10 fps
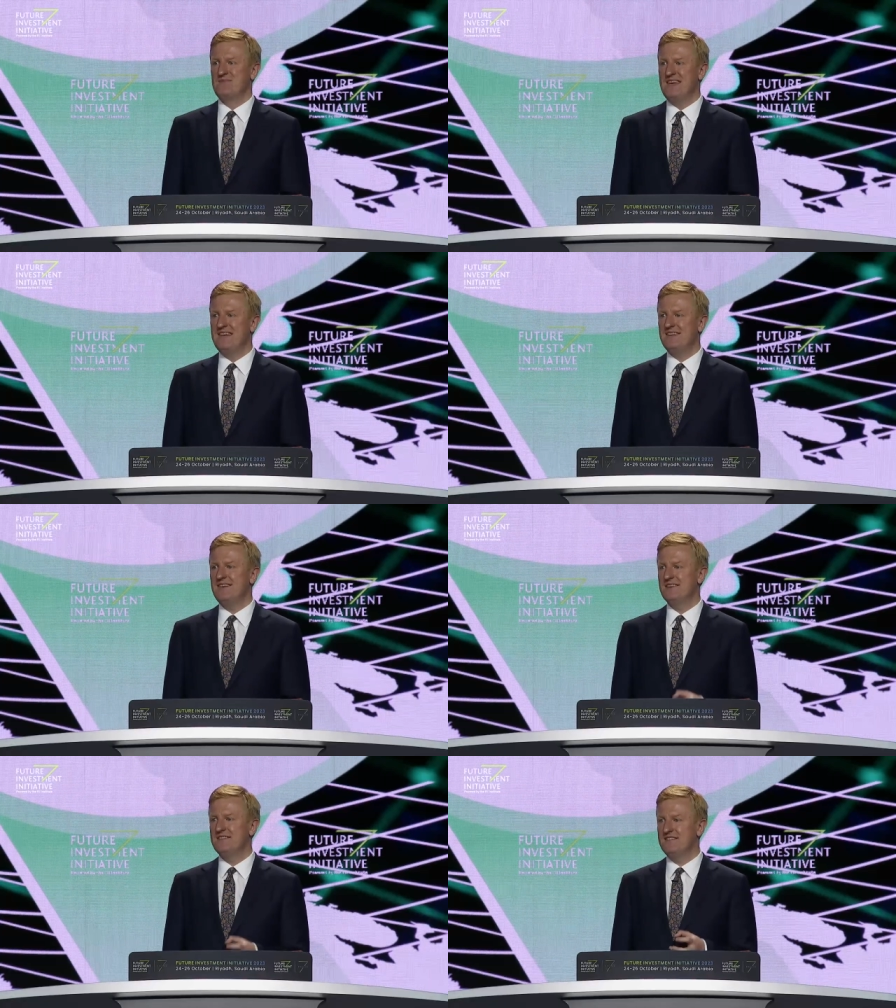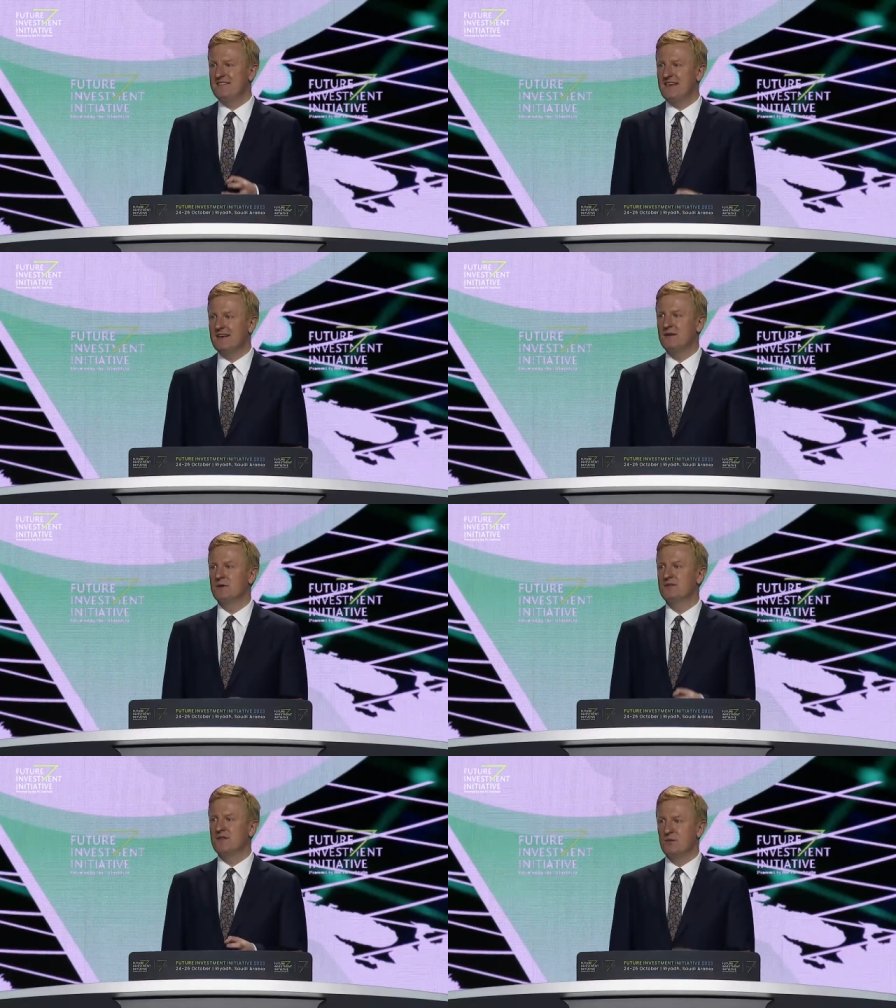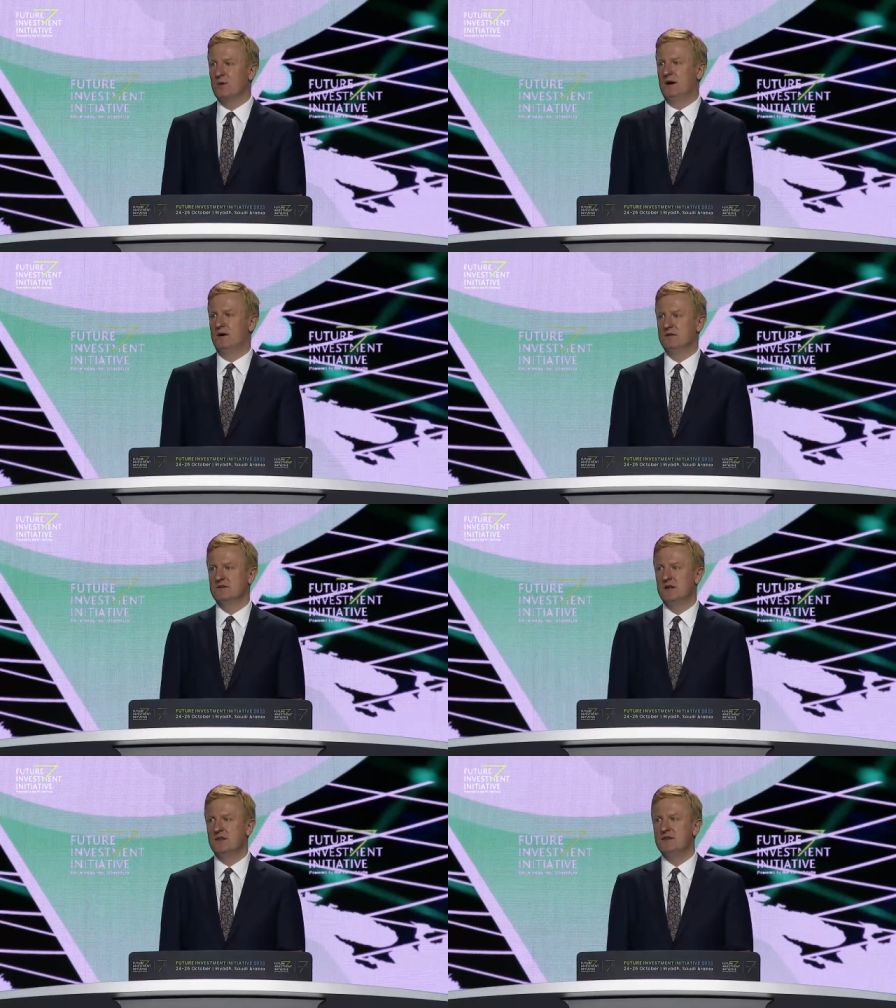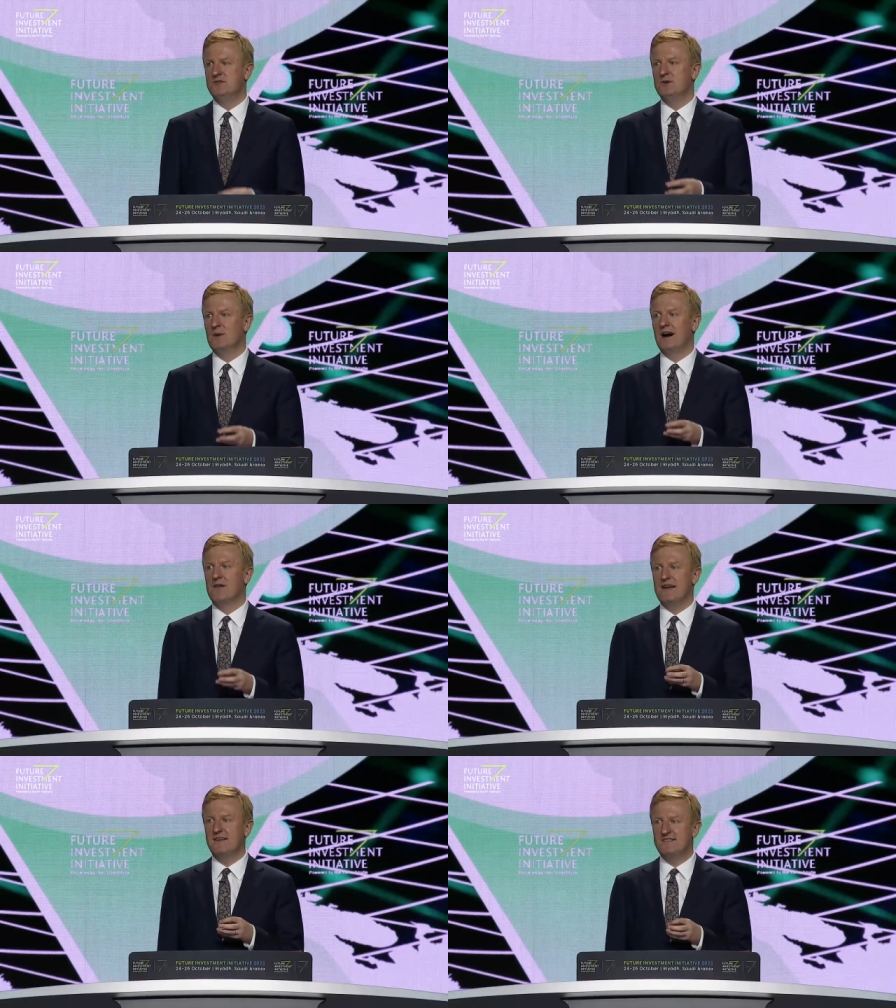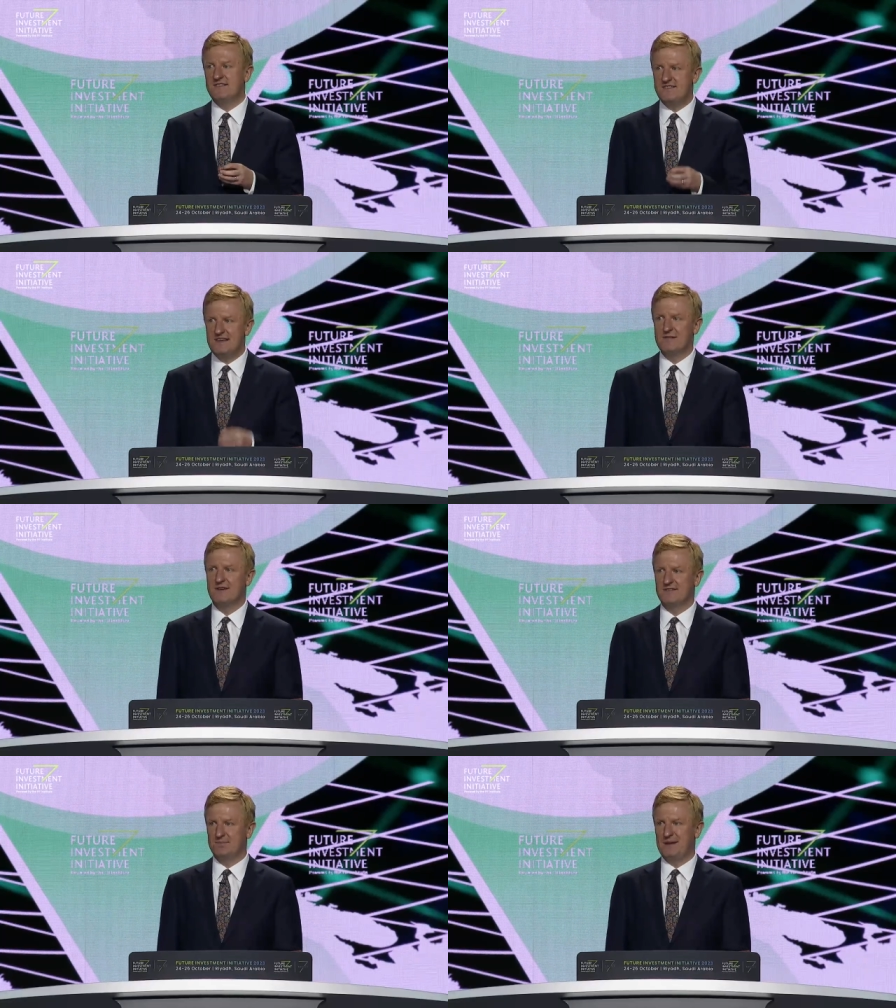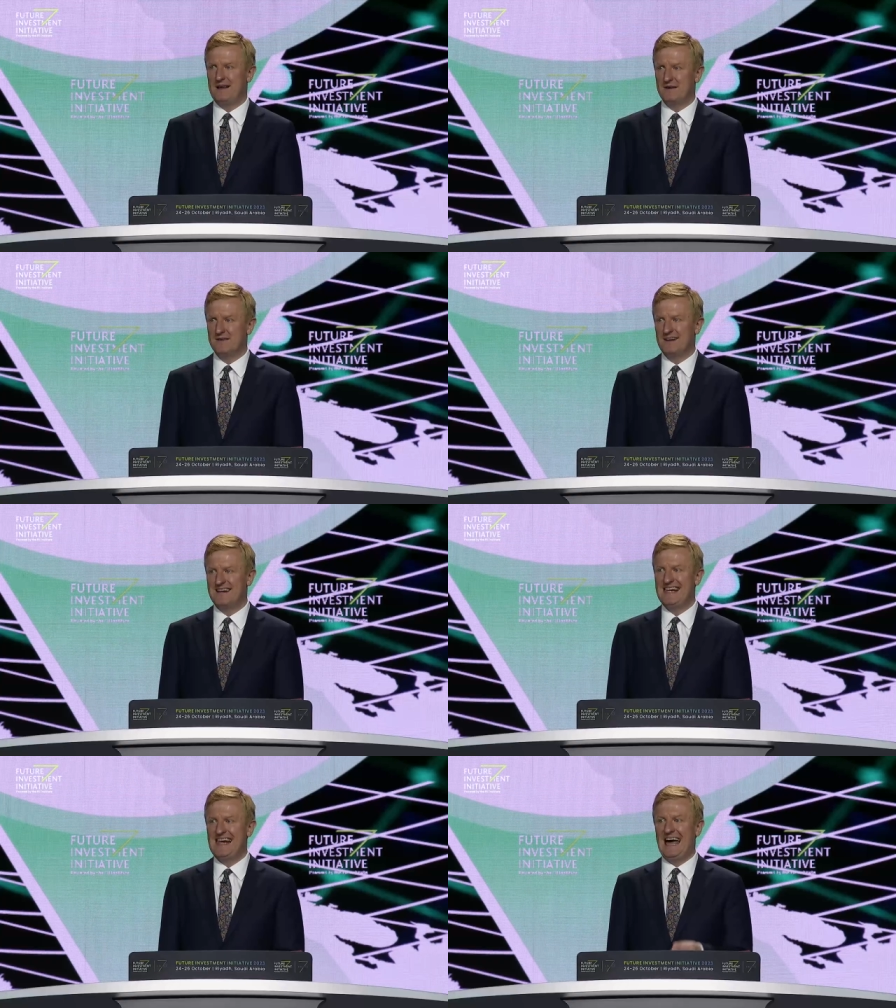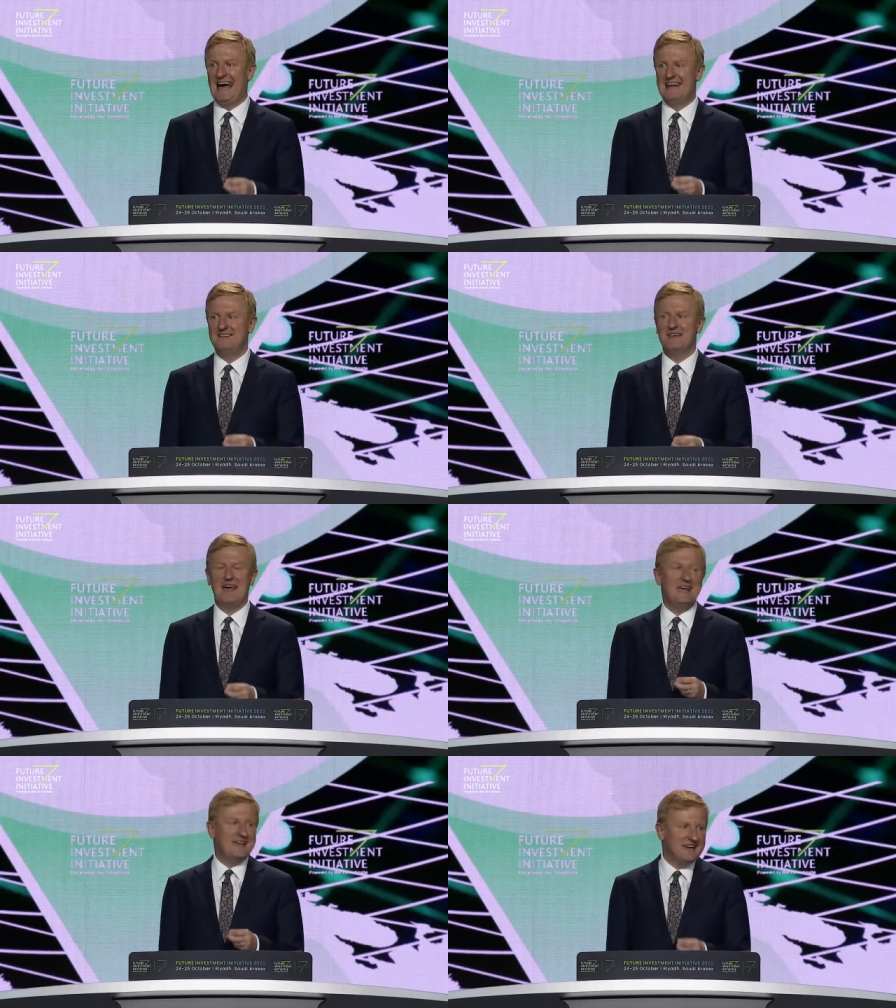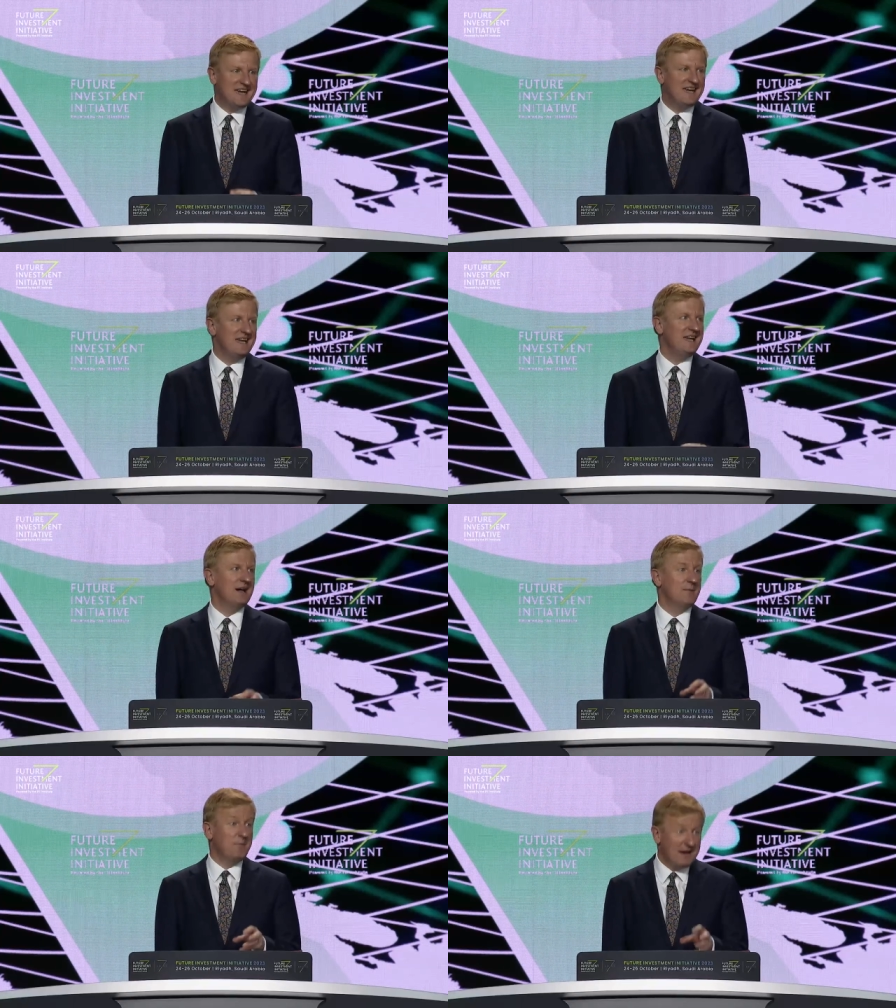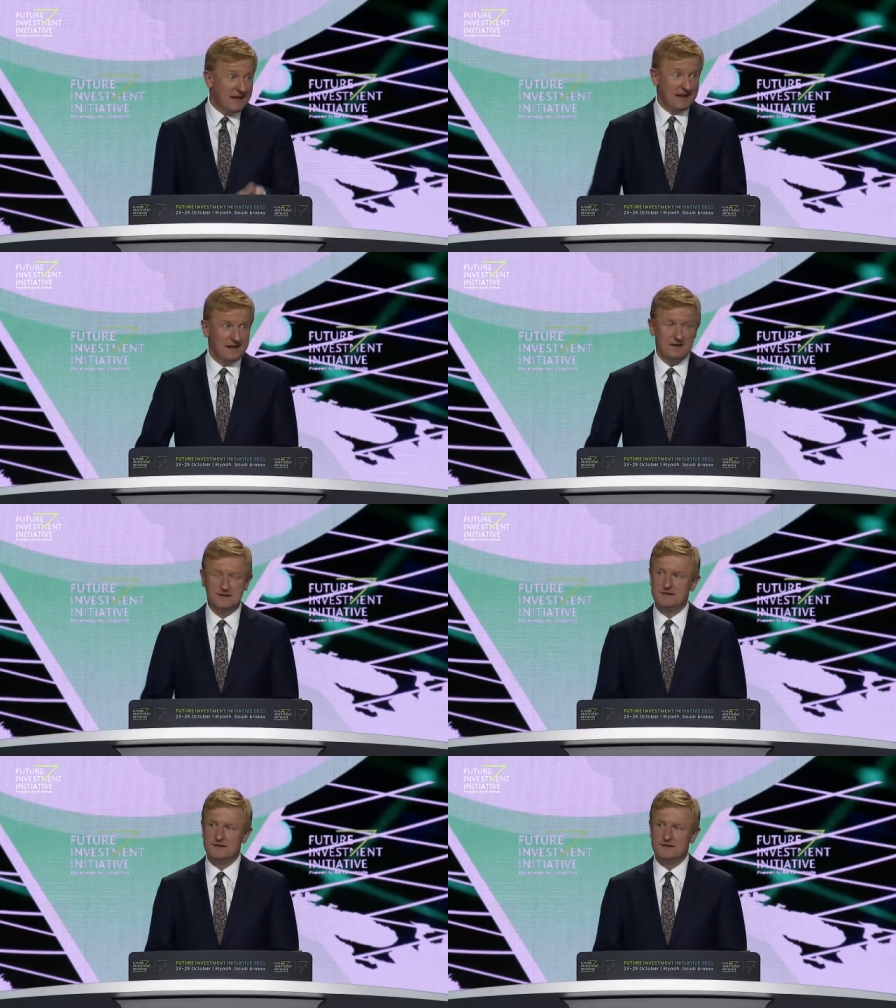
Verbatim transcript: It is a signal to the world that you are a serious partner and a key player.